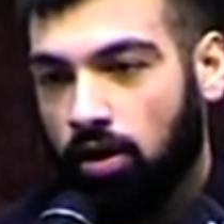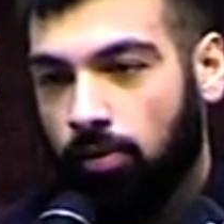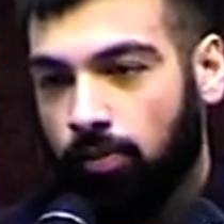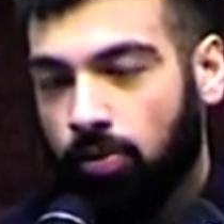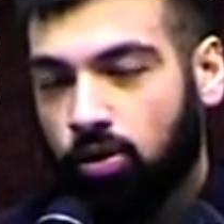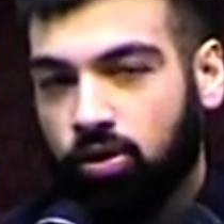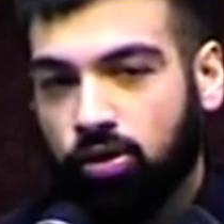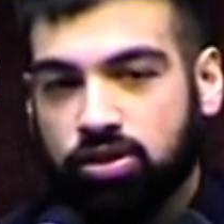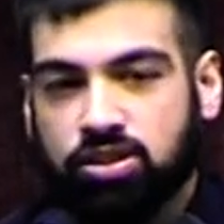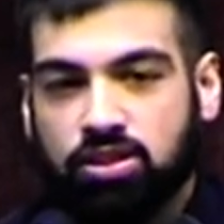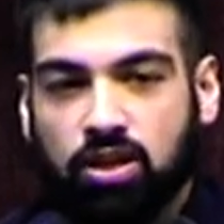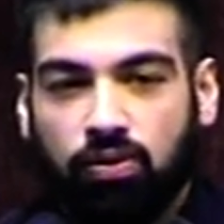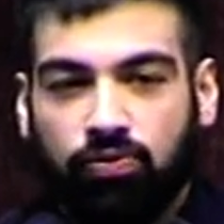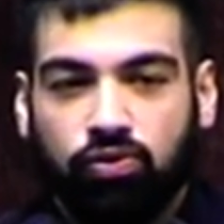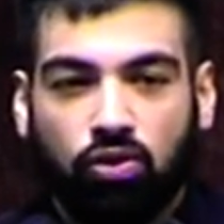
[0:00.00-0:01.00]
because
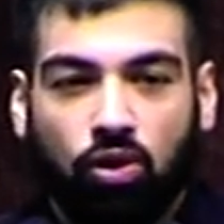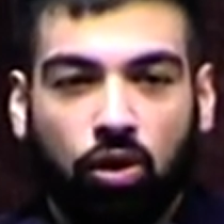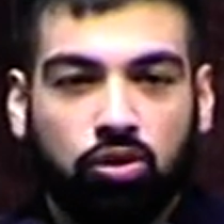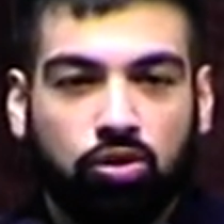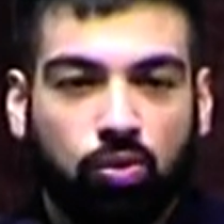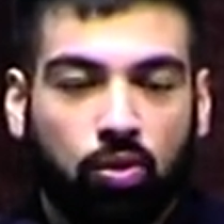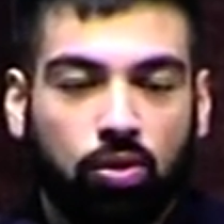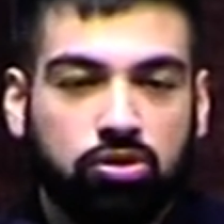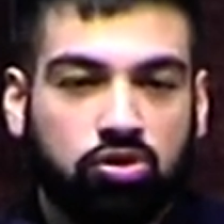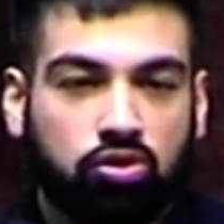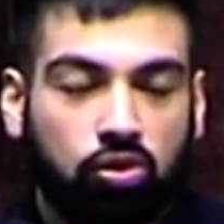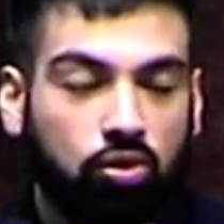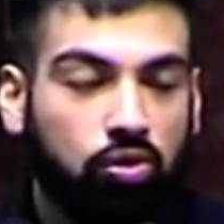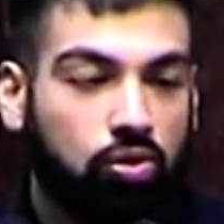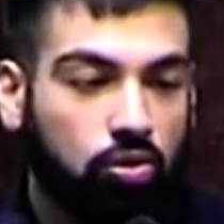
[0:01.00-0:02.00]
if you go towards
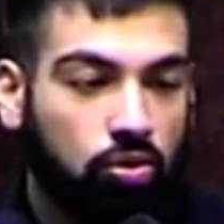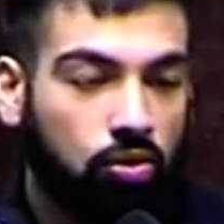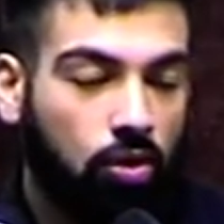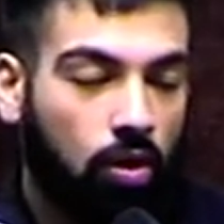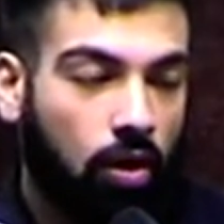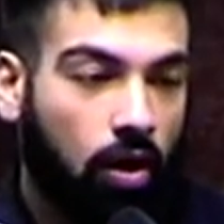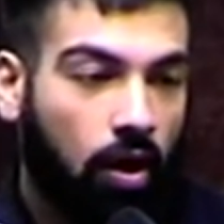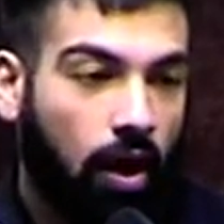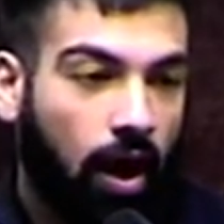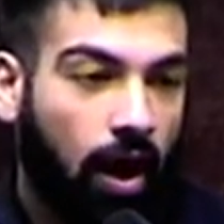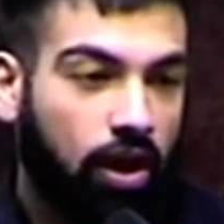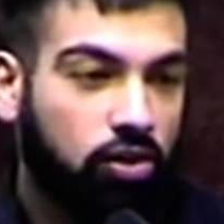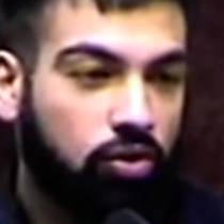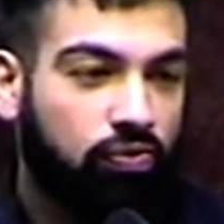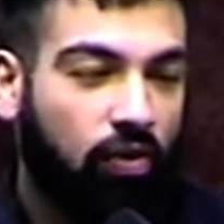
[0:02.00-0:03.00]
Google
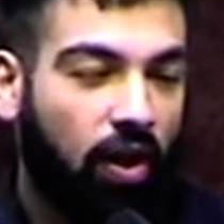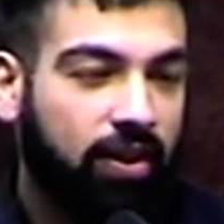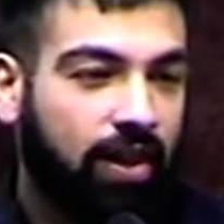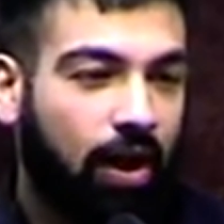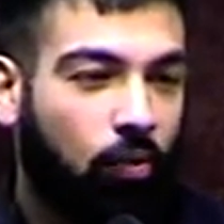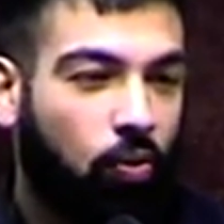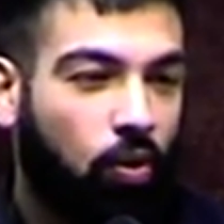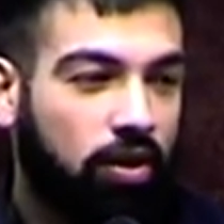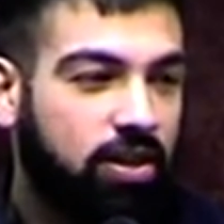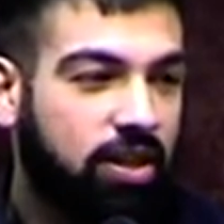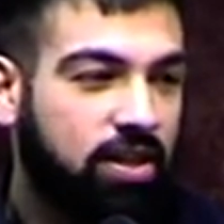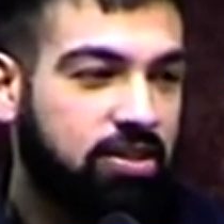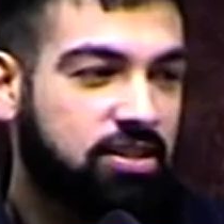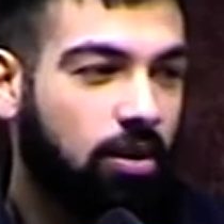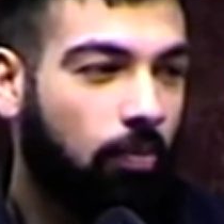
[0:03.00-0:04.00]
and you find that what
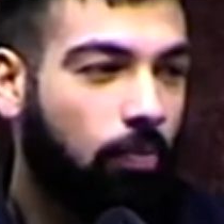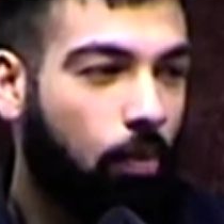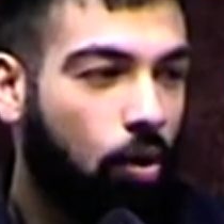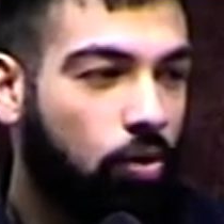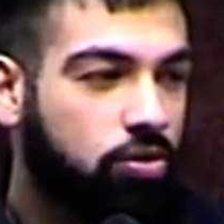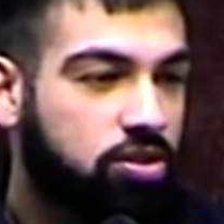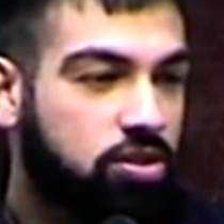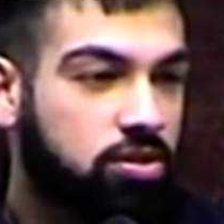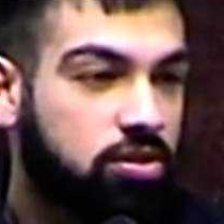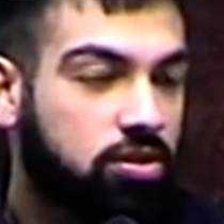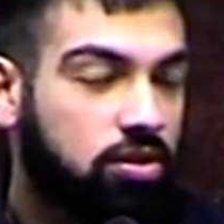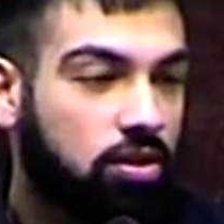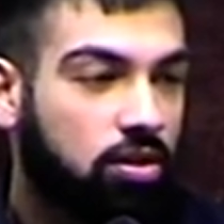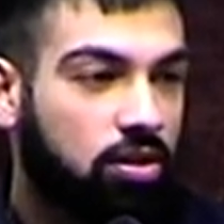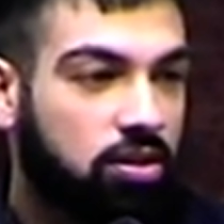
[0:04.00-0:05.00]
is the most
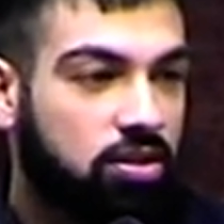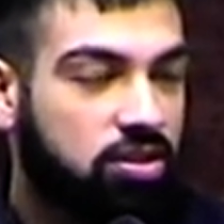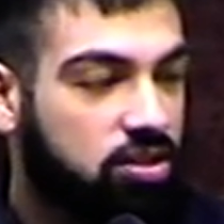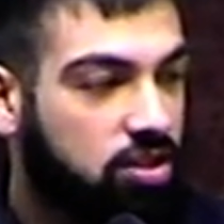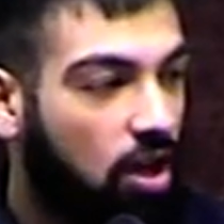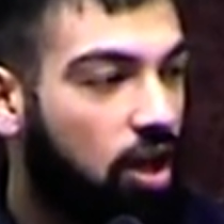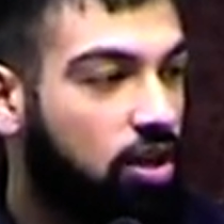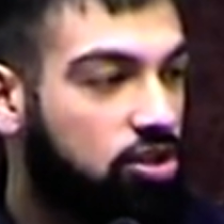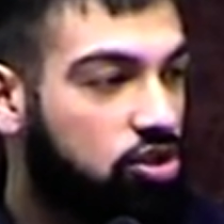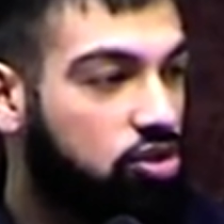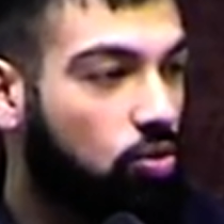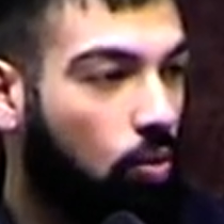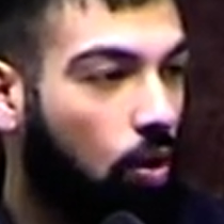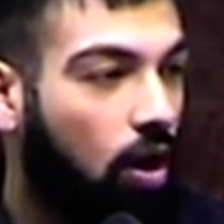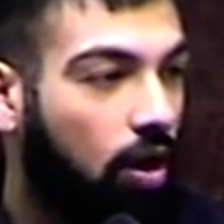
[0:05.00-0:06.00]
searched
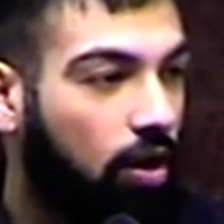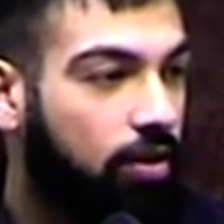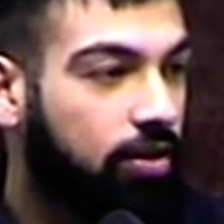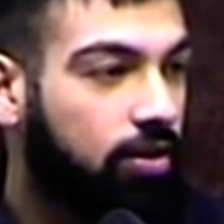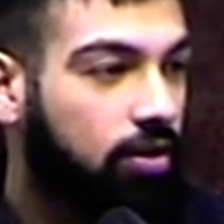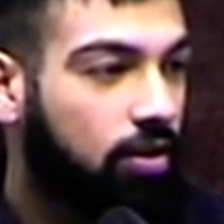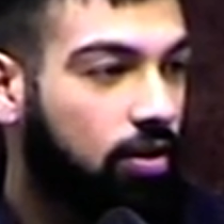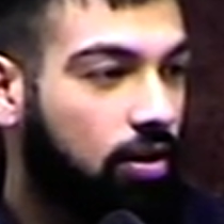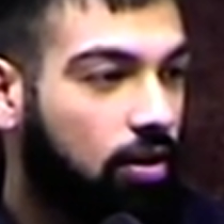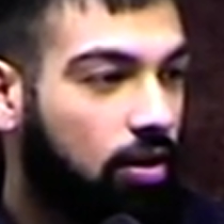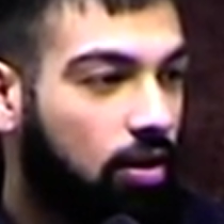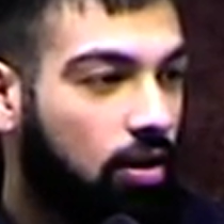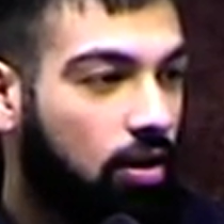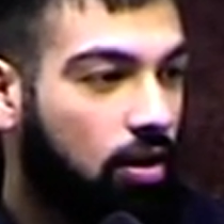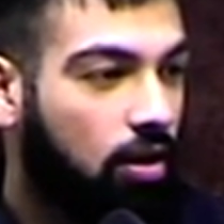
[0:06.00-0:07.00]
word
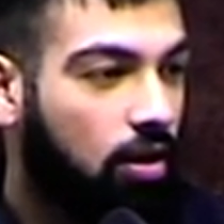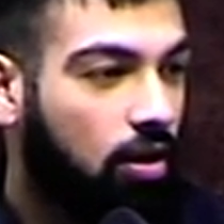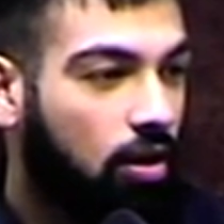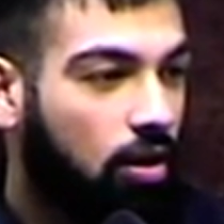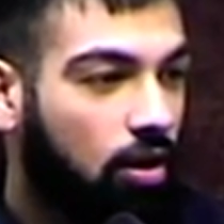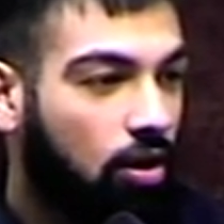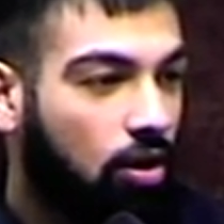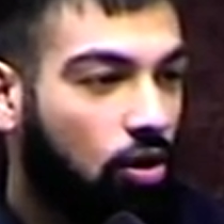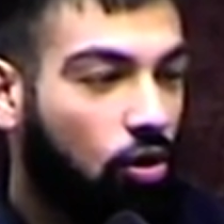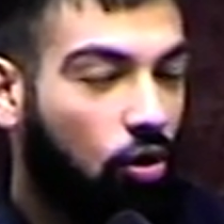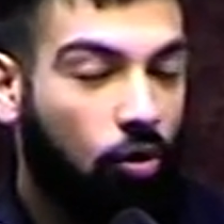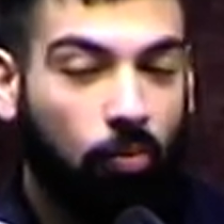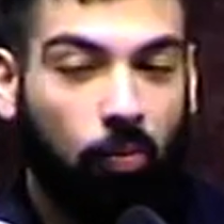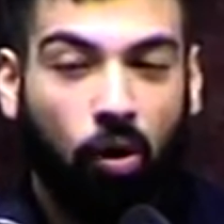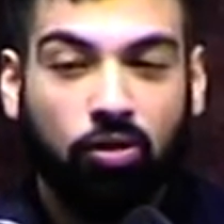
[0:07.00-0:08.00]

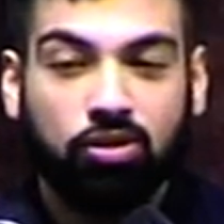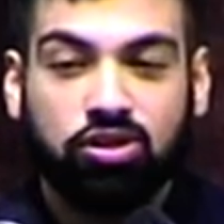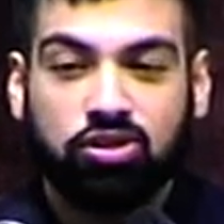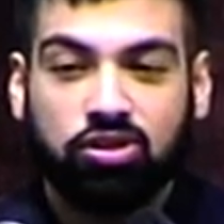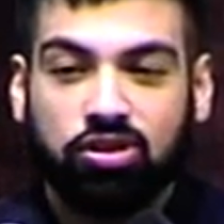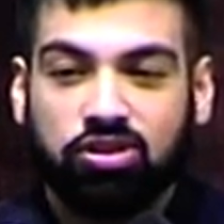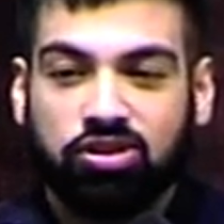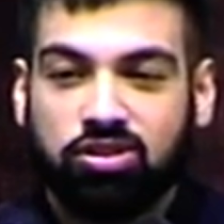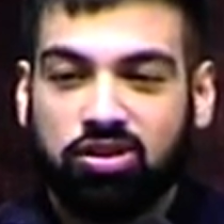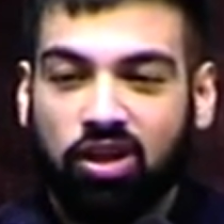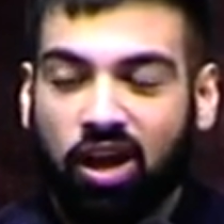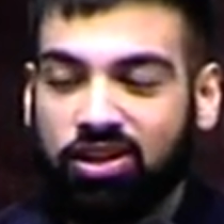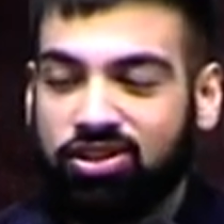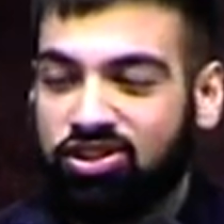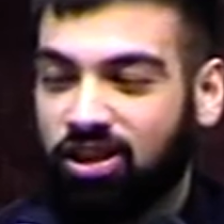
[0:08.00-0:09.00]
or most
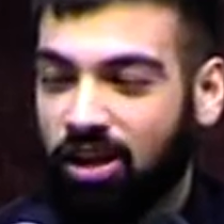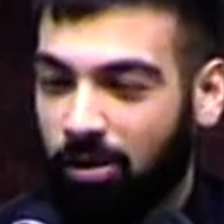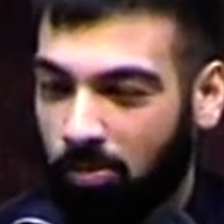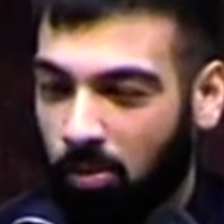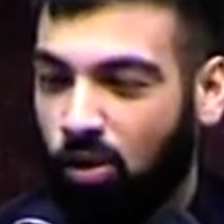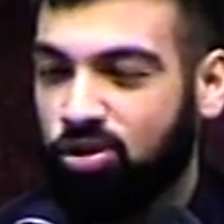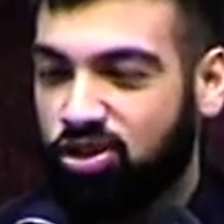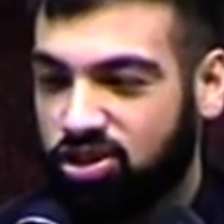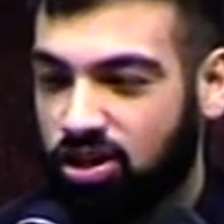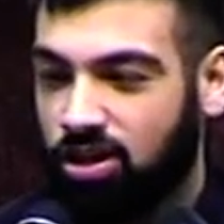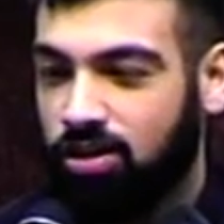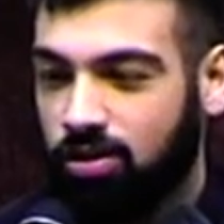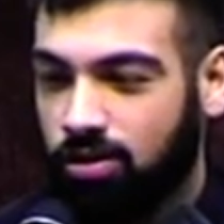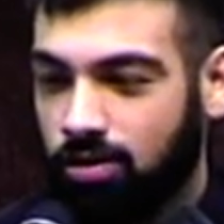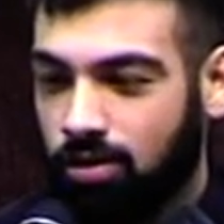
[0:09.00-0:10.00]
searched
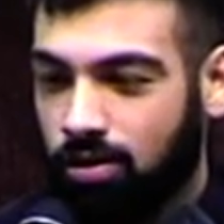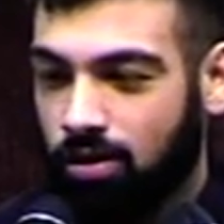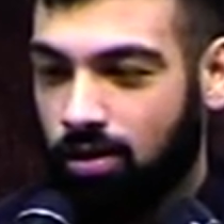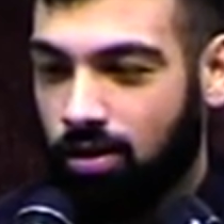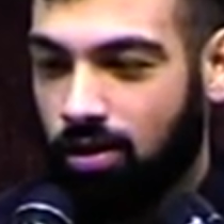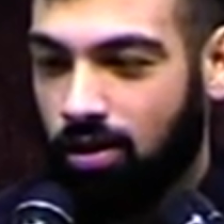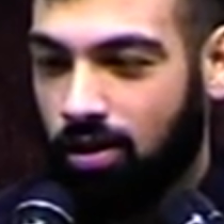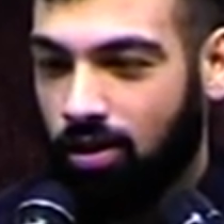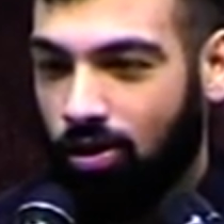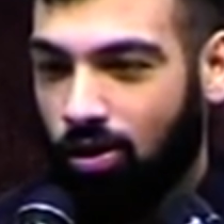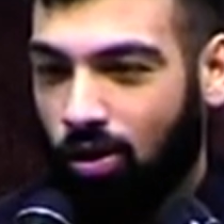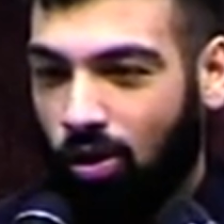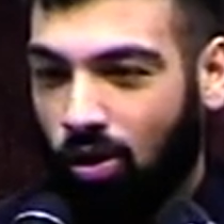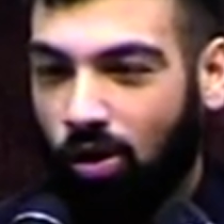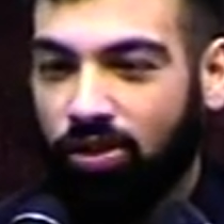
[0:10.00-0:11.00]
emotion
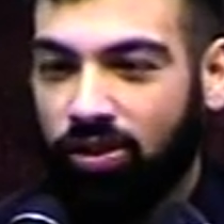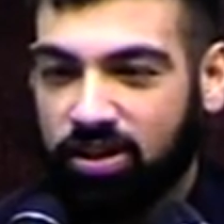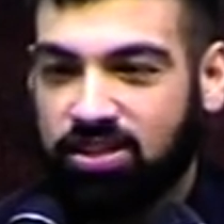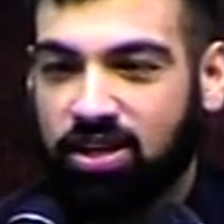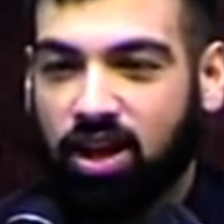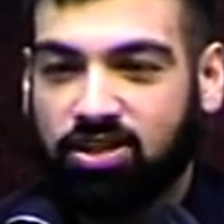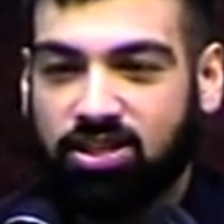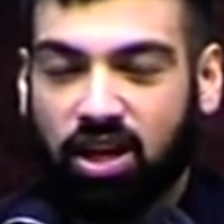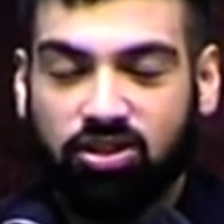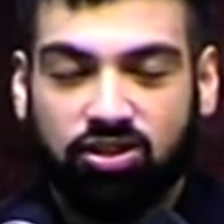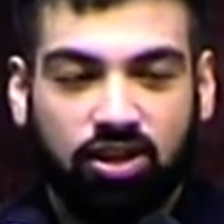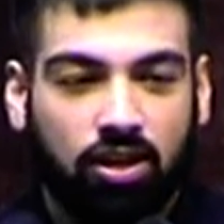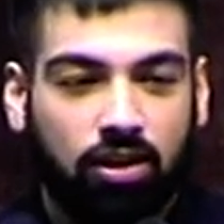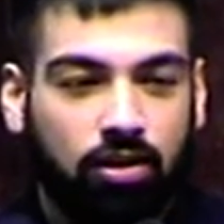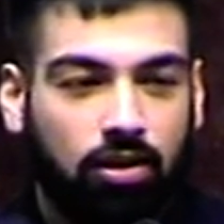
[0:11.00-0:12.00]
on the search
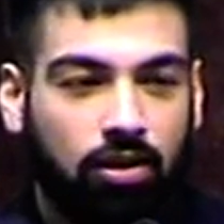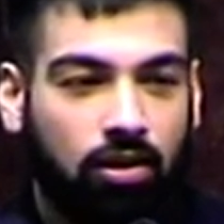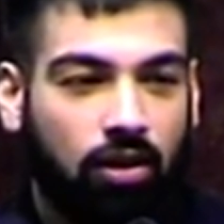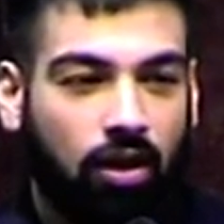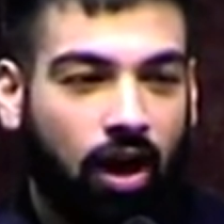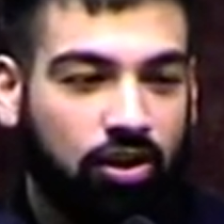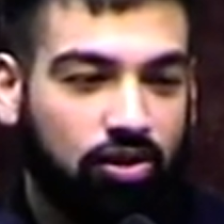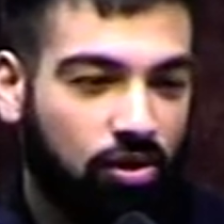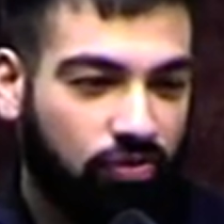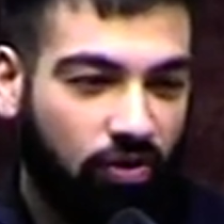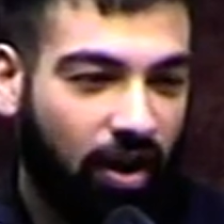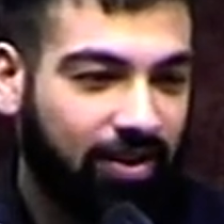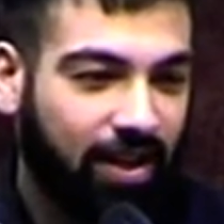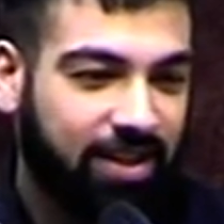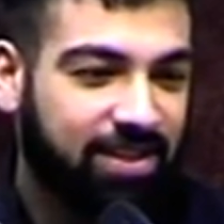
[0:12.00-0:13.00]
engine, and you'll
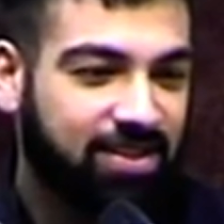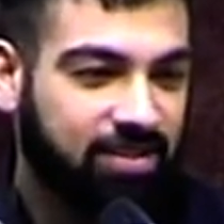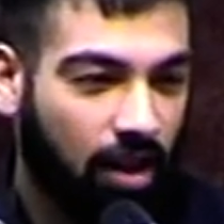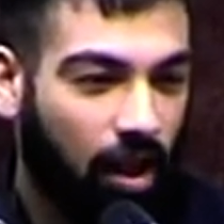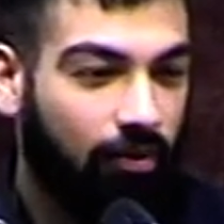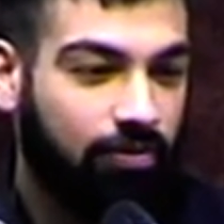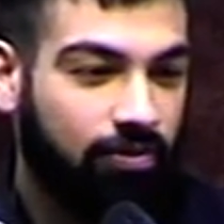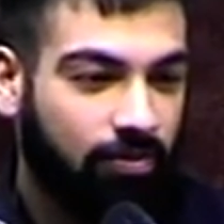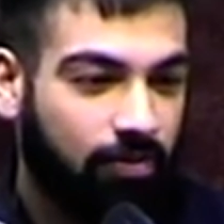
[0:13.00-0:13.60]
find that is love.